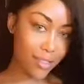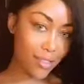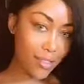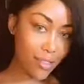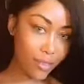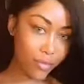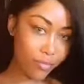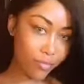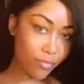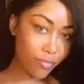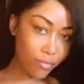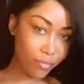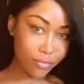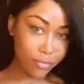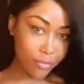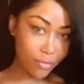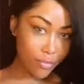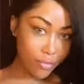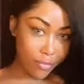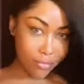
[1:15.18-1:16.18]

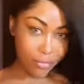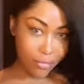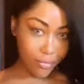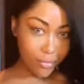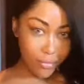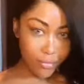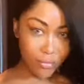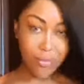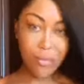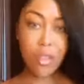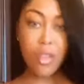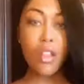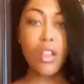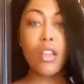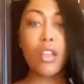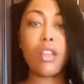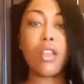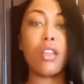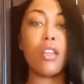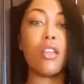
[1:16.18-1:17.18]

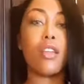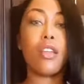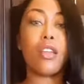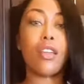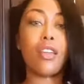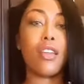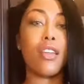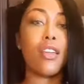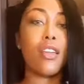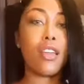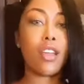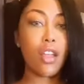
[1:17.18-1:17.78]
Nothing is said.